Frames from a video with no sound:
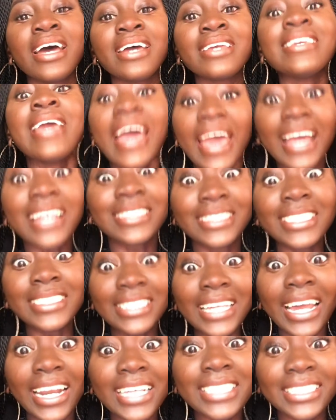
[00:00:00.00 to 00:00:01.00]
Your ex does
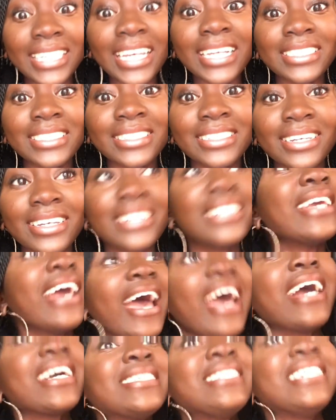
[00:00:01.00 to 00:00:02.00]
not exist. Your
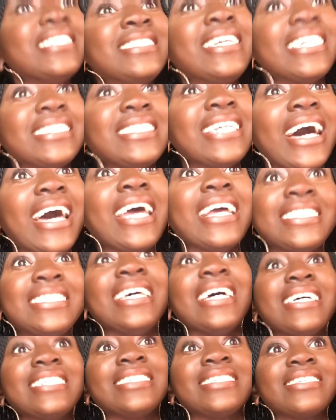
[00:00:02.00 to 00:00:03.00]
ex does not
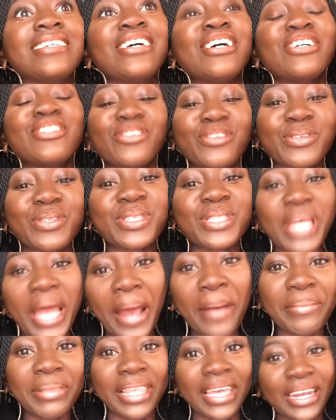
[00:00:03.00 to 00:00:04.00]
exist. So
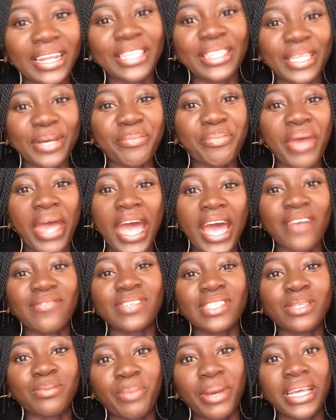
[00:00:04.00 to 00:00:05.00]
stop letting them have
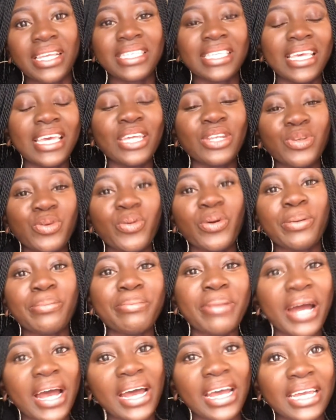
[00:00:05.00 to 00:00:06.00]
space in your
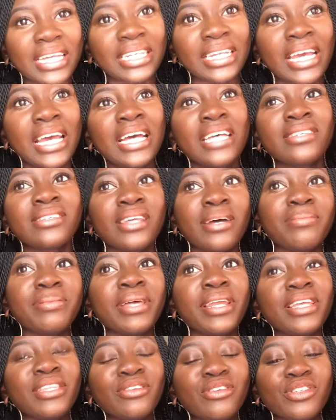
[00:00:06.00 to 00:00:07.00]
mind. Stop
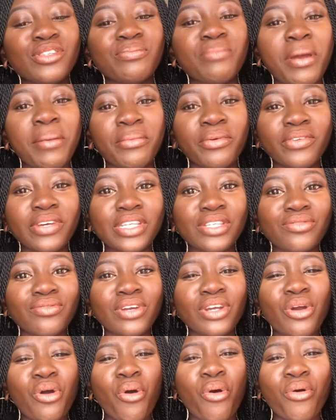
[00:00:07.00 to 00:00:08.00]
letting those memories
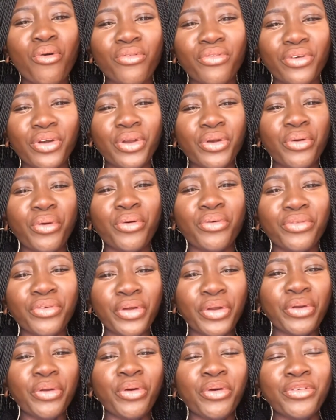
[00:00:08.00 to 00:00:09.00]
ring over and
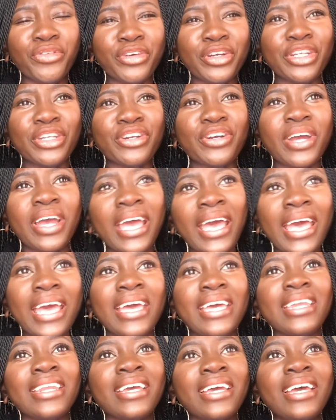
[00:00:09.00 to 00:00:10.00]
over and over in your
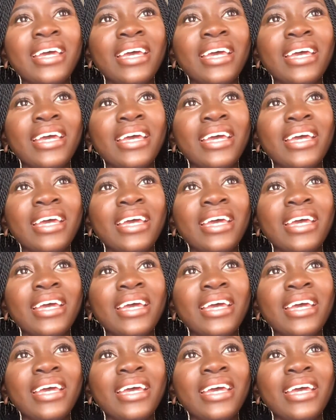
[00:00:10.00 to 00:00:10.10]
head.